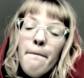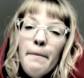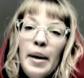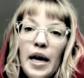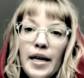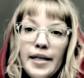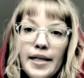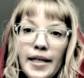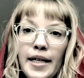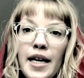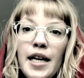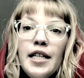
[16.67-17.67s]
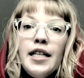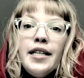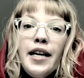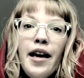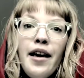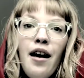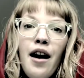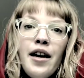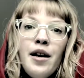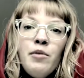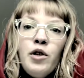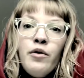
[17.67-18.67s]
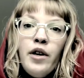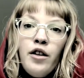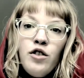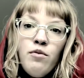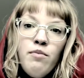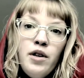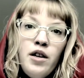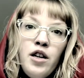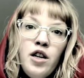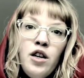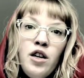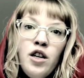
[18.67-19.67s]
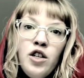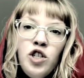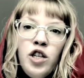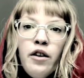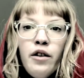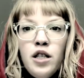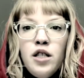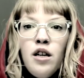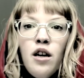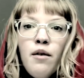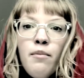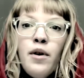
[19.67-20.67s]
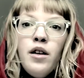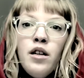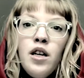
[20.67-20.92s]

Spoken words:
but today I am going to be sharing some